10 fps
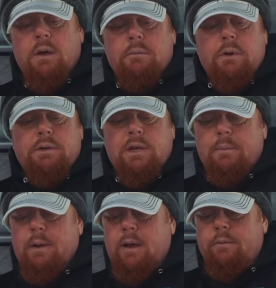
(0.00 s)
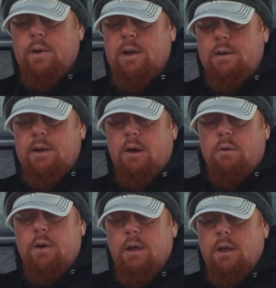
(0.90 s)
but I'll stop halfway
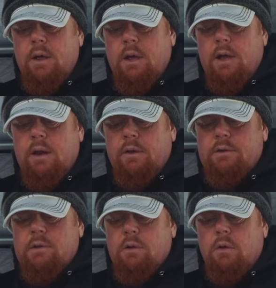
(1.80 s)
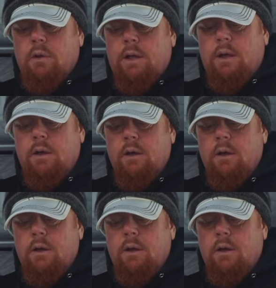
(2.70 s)
down, and I'll slowly